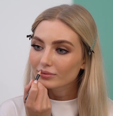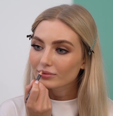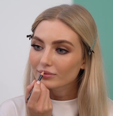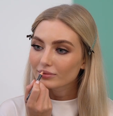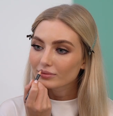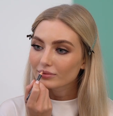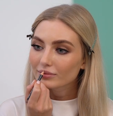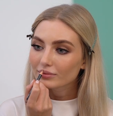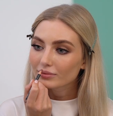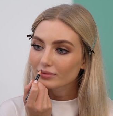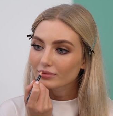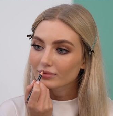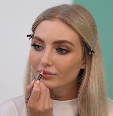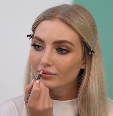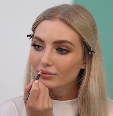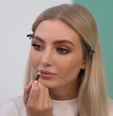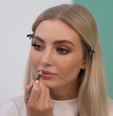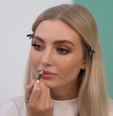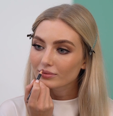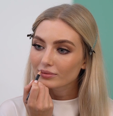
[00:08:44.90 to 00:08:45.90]

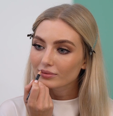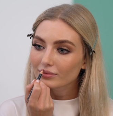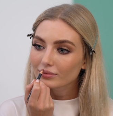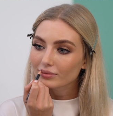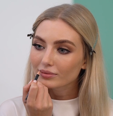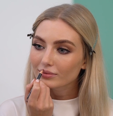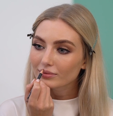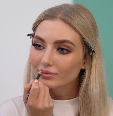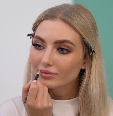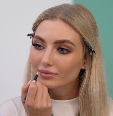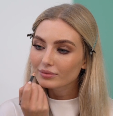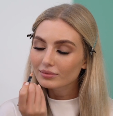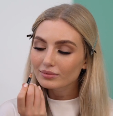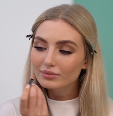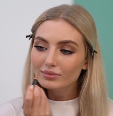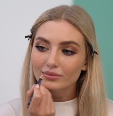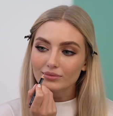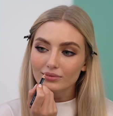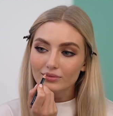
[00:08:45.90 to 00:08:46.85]
Nothing is said.